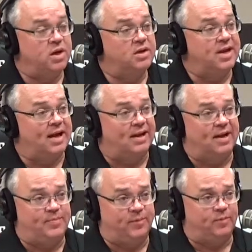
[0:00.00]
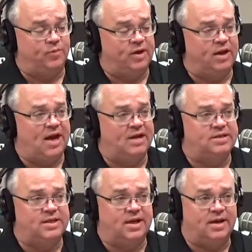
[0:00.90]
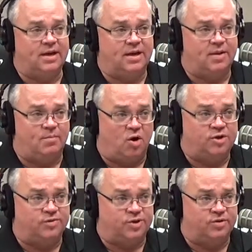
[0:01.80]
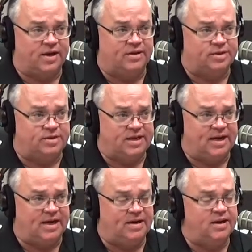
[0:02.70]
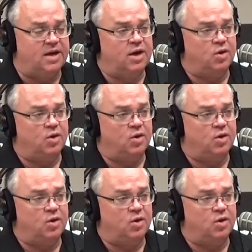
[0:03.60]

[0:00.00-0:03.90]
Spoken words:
Not a lot of people realize that March of 2010,